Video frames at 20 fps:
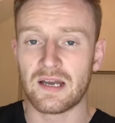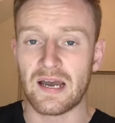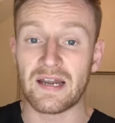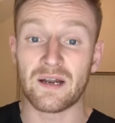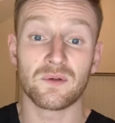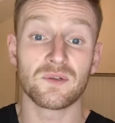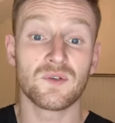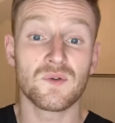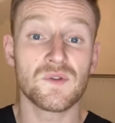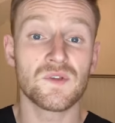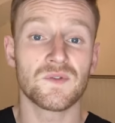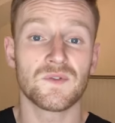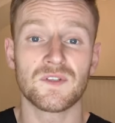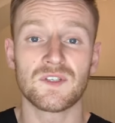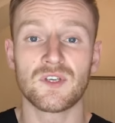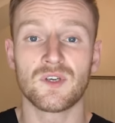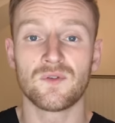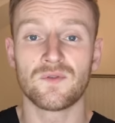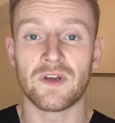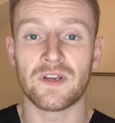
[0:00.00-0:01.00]
And I would do this for
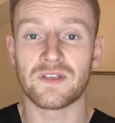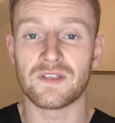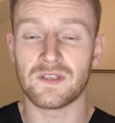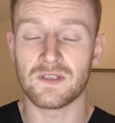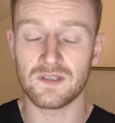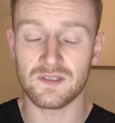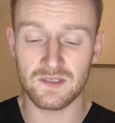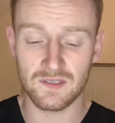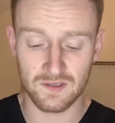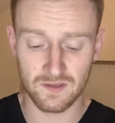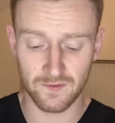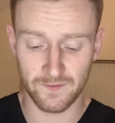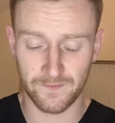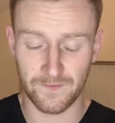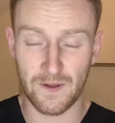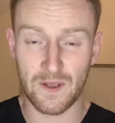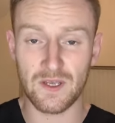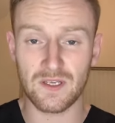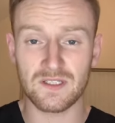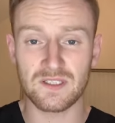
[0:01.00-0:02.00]
two reasons. The
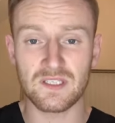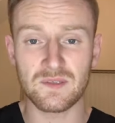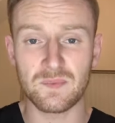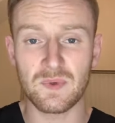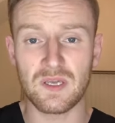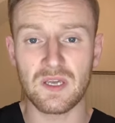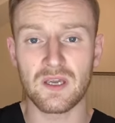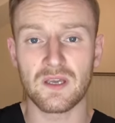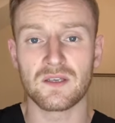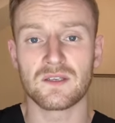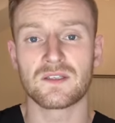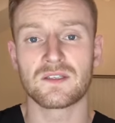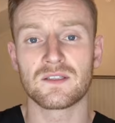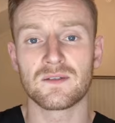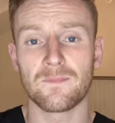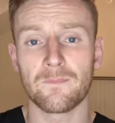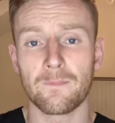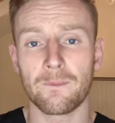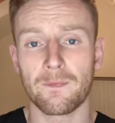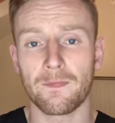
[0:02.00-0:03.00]
first is because